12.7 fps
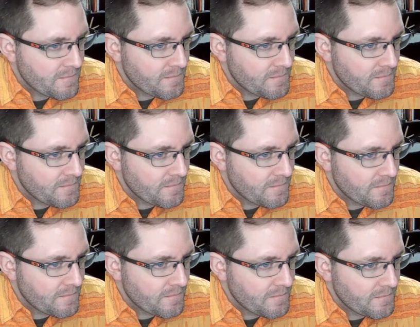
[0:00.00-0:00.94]

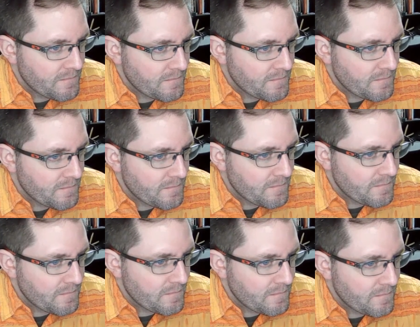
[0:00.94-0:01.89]
No one is speaking in this clip.